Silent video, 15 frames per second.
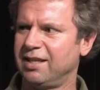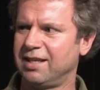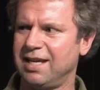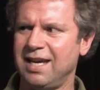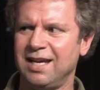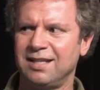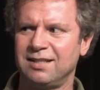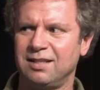
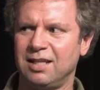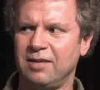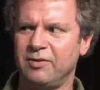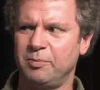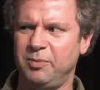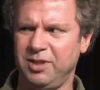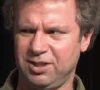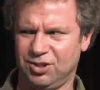can't have
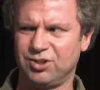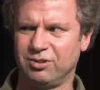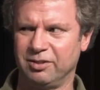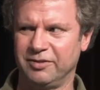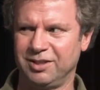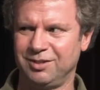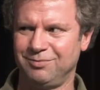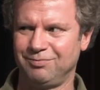a picture
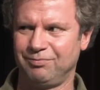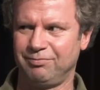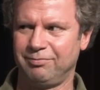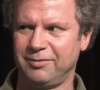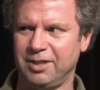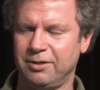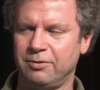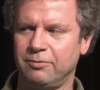of it.
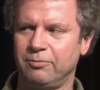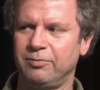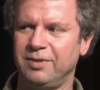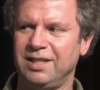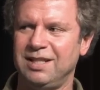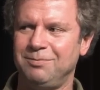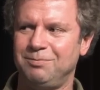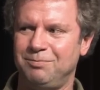They don't
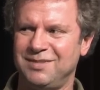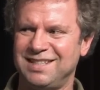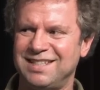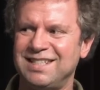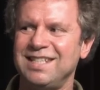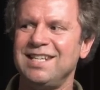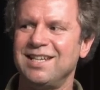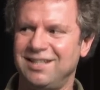really
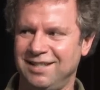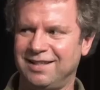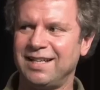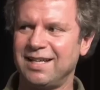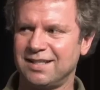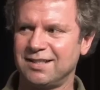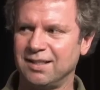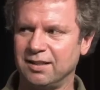see it in
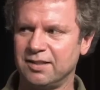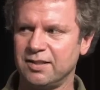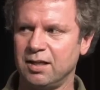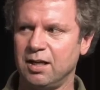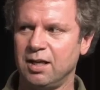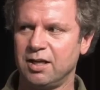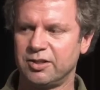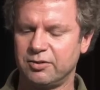that sense.
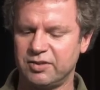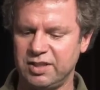So it